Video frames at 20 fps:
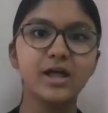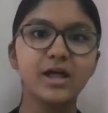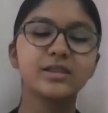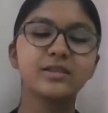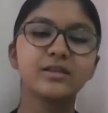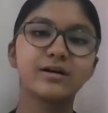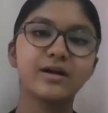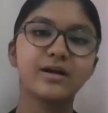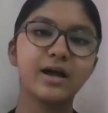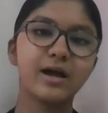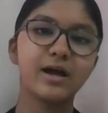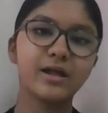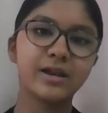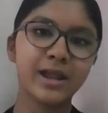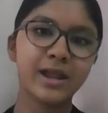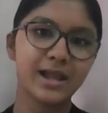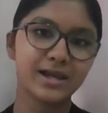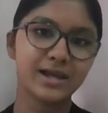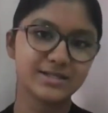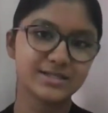the
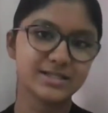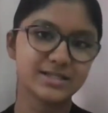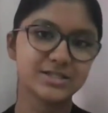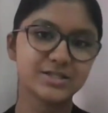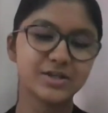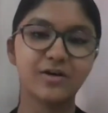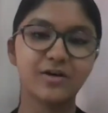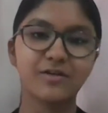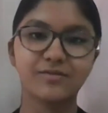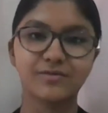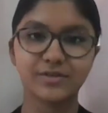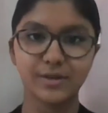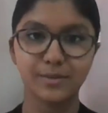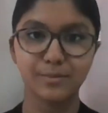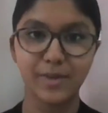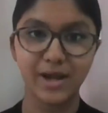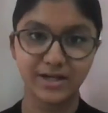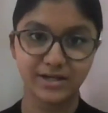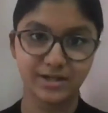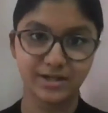analysis of the
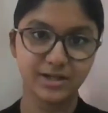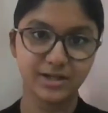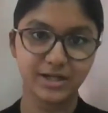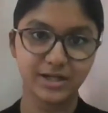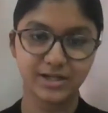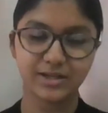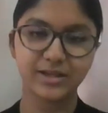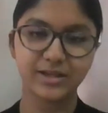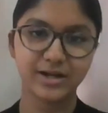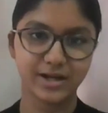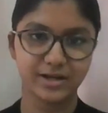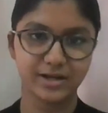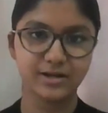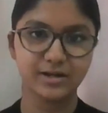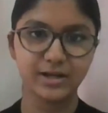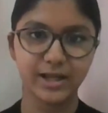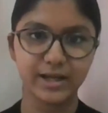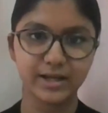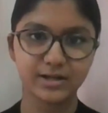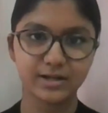metadata that I
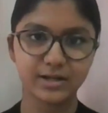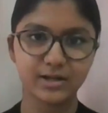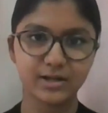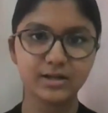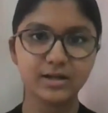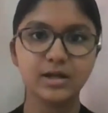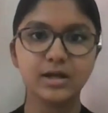collected.